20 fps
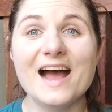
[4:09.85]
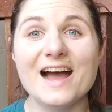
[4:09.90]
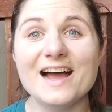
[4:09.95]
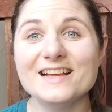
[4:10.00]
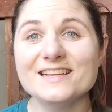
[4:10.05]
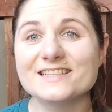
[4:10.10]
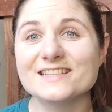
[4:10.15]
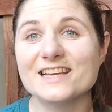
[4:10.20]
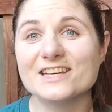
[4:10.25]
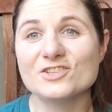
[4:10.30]

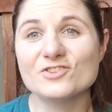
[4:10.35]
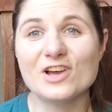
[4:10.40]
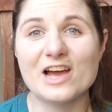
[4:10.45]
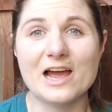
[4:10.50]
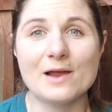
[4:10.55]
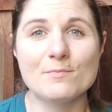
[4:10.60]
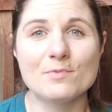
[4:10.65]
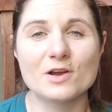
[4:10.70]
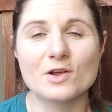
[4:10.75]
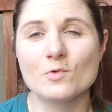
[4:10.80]
I schedule
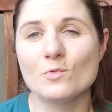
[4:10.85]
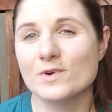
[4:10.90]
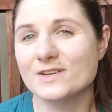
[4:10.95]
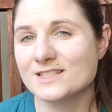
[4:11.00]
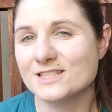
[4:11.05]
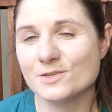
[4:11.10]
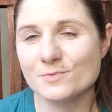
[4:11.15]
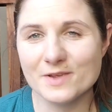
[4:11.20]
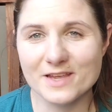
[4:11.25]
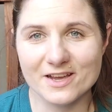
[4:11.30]
iBrick
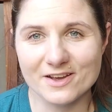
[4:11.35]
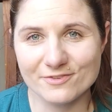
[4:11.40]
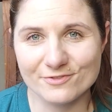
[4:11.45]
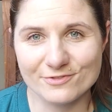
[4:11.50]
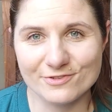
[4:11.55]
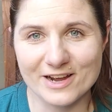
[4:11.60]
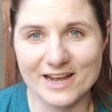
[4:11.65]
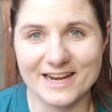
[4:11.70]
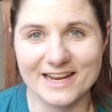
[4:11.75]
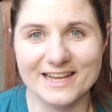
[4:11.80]
once a week on
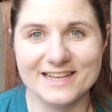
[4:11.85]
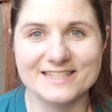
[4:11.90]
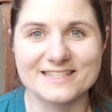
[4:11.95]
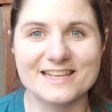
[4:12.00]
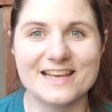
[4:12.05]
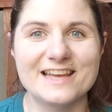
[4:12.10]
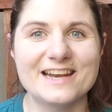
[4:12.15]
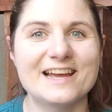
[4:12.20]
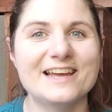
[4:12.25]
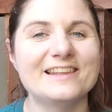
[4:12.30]
Fridays,
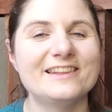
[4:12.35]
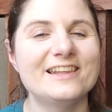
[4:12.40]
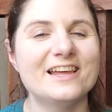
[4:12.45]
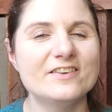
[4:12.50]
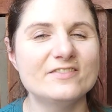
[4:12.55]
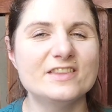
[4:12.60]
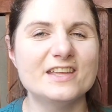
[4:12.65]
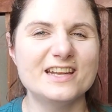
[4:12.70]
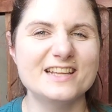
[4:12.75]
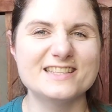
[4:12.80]
and I
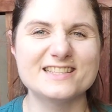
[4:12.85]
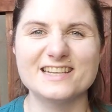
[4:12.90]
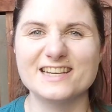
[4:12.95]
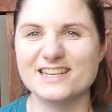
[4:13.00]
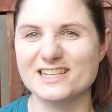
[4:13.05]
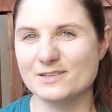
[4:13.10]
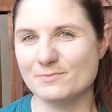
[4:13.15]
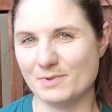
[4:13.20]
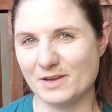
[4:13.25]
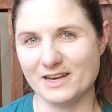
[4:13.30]
love that it's an
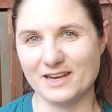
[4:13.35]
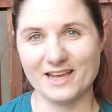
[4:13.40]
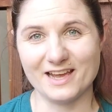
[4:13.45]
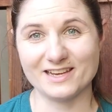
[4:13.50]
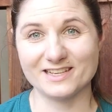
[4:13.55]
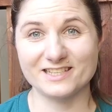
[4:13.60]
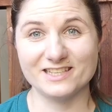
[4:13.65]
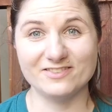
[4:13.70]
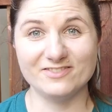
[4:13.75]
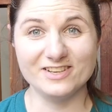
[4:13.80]
independent
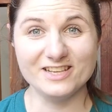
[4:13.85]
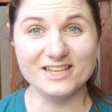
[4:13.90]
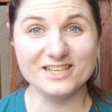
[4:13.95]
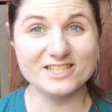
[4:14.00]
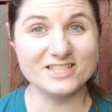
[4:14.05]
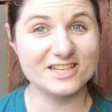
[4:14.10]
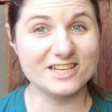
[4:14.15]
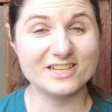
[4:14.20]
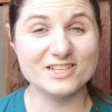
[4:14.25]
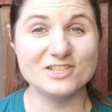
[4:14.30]
activity
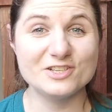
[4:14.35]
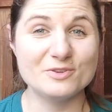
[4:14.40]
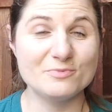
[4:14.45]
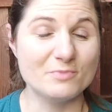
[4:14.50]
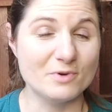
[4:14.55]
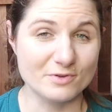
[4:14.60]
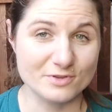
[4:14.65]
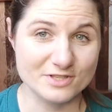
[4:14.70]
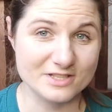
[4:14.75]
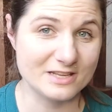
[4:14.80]
she can do
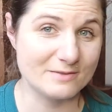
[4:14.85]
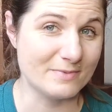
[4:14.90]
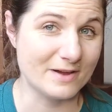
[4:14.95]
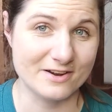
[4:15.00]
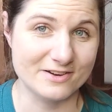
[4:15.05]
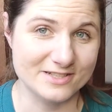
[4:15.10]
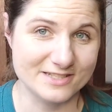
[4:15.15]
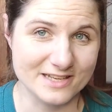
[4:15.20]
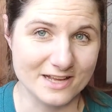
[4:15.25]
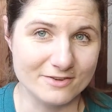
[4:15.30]
mostly by
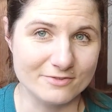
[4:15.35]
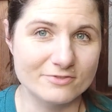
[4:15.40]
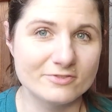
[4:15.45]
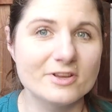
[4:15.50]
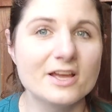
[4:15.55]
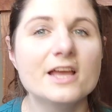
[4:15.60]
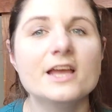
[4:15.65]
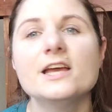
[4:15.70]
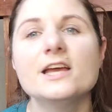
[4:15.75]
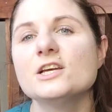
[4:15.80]
herself.
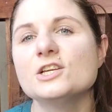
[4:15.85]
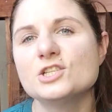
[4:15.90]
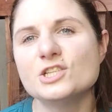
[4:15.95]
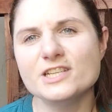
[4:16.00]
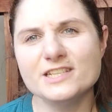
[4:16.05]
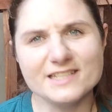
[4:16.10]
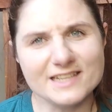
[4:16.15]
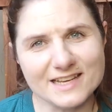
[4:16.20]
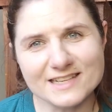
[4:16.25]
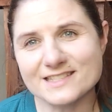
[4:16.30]

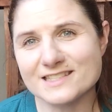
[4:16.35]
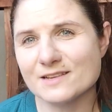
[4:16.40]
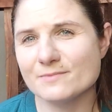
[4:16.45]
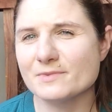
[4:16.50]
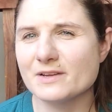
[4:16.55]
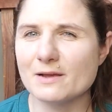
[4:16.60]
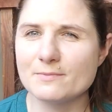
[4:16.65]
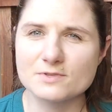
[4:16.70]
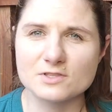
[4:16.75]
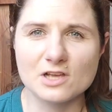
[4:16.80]
She does
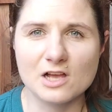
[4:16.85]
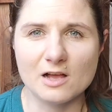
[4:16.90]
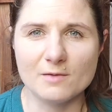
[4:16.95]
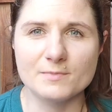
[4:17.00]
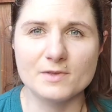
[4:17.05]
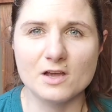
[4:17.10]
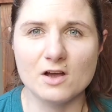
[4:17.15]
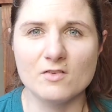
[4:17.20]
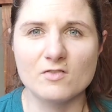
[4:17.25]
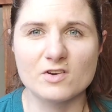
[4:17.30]
sometimes
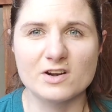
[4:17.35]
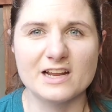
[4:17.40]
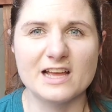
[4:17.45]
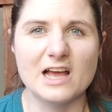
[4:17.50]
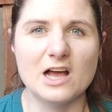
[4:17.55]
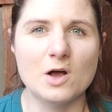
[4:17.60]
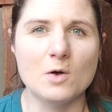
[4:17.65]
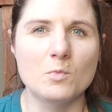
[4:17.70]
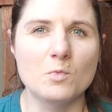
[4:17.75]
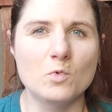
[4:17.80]
call me over to
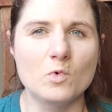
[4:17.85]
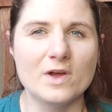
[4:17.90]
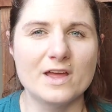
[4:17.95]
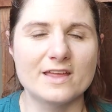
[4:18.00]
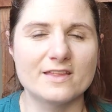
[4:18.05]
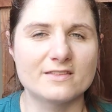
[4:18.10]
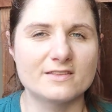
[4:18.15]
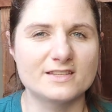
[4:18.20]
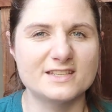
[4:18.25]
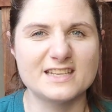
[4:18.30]
help
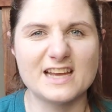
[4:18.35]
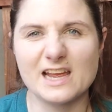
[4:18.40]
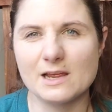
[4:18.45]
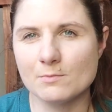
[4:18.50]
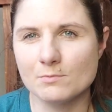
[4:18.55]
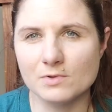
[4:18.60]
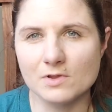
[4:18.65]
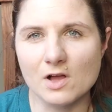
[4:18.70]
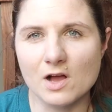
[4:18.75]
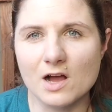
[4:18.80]
with
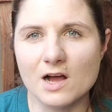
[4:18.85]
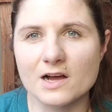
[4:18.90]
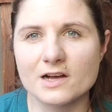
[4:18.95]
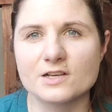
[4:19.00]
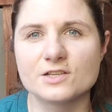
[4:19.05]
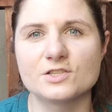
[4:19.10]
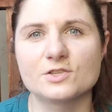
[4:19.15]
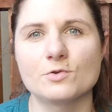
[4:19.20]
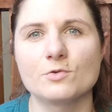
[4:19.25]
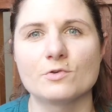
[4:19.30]
type
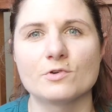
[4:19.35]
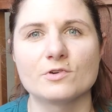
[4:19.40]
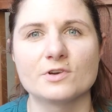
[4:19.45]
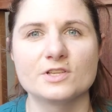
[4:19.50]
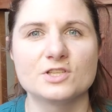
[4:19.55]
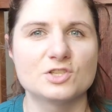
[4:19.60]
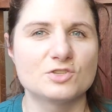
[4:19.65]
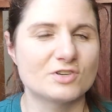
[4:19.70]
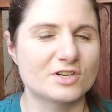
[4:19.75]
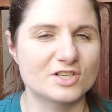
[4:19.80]
blocks or
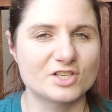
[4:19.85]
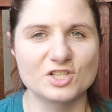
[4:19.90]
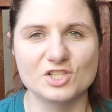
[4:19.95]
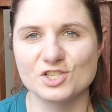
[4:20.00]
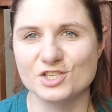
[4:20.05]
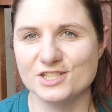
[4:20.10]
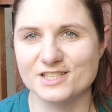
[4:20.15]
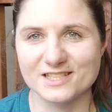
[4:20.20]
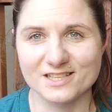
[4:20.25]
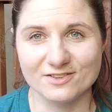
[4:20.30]

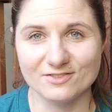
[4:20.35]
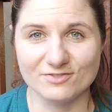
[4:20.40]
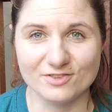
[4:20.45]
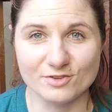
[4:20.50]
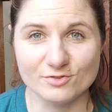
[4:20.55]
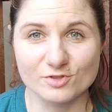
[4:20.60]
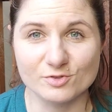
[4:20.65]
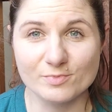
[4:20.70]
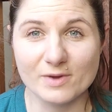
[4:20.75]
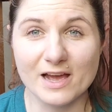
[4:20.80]
instructions she's
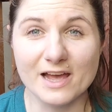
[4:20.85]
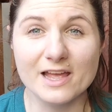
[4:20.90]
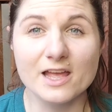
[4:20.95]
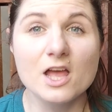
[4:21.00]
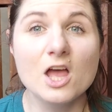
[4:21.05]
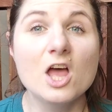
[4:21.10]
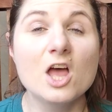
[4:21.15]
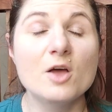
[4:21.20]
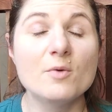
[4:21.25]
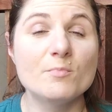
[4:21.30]
confused
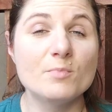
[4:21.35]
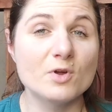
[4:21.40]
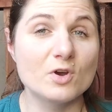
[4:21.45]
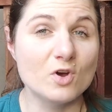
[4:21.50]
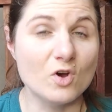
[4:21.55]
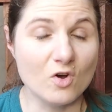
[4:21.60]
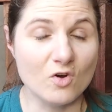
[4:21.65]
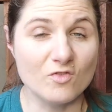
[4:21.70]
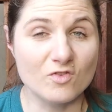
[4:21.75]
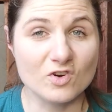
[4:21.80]
by,
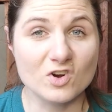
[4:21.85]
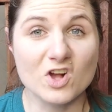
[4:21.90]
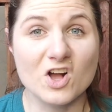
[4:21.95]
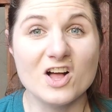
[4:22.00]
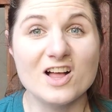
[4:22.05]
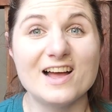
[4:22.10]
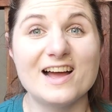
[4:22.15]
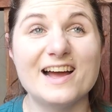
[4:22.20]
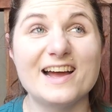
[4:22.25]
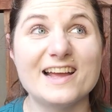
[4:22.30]
but
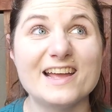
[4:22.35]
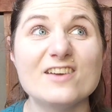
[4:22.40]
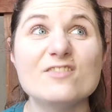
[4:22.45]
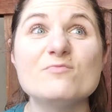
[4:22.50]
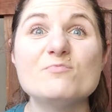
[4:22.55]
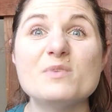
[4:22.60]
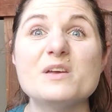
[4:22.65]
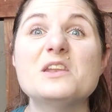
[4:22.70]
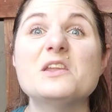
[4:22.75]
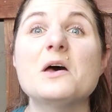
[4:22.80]
overall, I
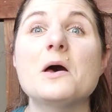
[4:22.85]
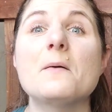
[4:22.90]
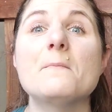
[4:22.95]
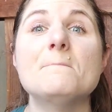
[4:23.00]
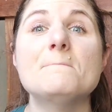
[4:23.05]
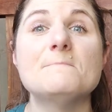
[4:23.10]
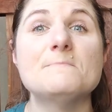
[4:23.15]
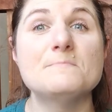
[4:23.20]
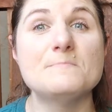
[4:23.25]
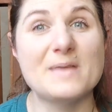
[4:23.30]
have been
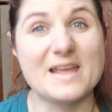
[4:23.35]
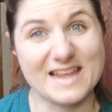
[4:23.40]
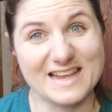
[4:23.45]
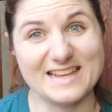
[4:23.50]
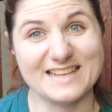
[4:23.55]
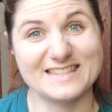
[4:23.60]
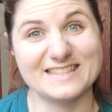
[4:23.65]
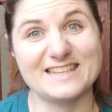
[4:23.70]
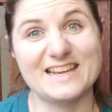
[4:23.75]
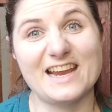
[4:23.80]

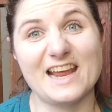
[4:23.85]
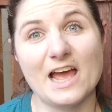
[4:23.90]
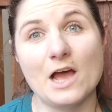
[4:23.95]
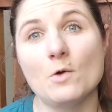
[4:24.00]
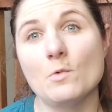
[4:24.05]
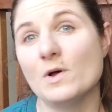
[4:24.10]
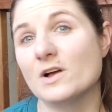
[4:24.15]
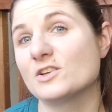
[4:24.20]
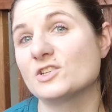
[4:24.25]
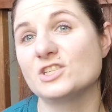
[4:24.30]
amazed at
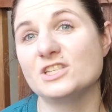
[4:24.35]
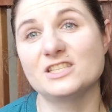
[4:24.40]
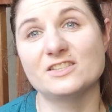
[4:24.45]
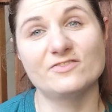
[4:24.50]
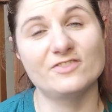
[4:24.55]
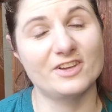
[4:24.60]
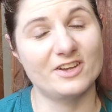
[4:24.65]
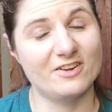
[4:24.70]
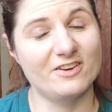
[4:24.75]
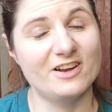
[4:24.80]
how well
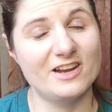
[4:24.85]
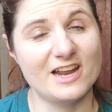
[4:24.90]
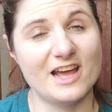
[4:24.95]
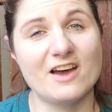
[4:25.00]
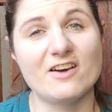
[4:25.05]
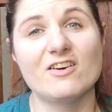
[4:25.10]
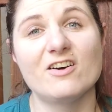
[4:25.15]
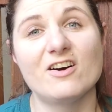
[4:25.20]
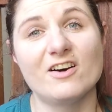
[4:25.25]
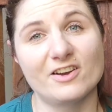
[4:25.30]
she's figured it
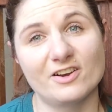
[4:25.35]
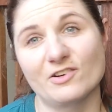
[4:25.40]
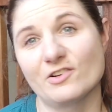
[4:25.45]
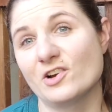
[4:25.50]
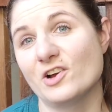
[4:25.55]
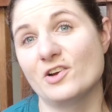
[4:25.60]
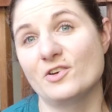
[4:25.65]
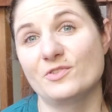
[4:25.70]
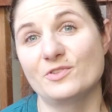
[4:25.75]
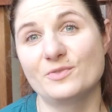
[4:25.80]
out on
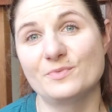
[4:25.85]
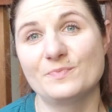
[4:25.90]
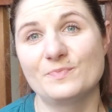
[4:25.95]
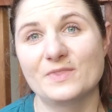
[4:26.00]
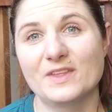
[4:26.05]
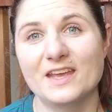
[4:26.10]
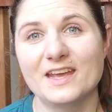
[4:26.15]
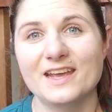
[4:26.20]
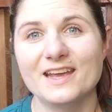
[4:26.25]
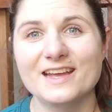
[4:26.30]
her own.
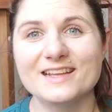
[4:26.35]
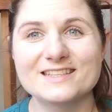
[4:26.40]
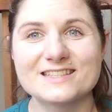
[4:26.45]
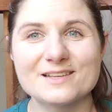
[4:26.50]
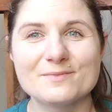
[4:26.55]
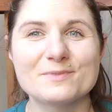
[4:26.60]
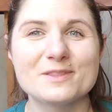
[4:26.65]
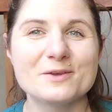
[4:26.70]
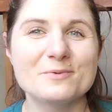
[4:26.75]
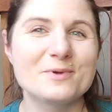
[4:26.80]
It's
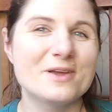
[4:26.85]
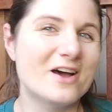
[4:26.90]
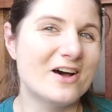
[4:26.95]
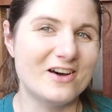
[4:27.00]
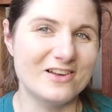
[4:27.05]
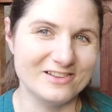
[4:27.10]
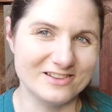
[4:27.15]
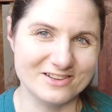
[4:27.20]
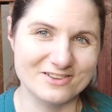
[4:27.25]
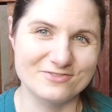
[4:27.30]
something we
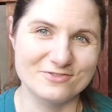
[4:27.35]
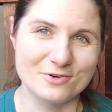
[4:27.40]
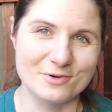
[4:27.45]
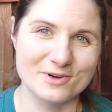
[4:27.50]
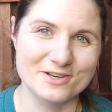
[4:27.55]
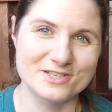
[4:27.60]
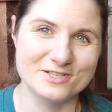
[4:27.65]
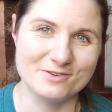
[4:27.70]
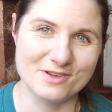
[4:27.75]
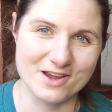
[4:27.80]
all look
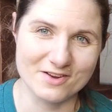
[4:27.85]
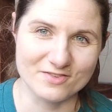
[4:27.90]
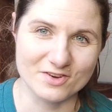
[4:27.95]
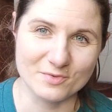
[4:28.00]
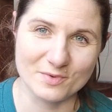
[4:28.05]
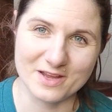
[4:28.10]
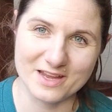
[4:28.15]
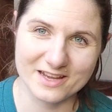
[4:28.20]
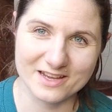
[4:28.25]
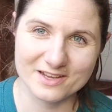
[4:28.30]
forward to
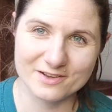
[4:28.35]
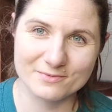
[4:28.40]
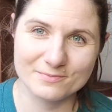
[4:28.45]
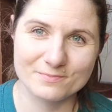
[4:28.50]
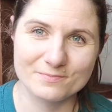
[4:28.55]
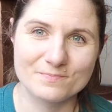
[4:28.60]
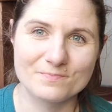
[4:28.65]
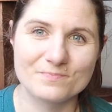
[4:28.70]
every week.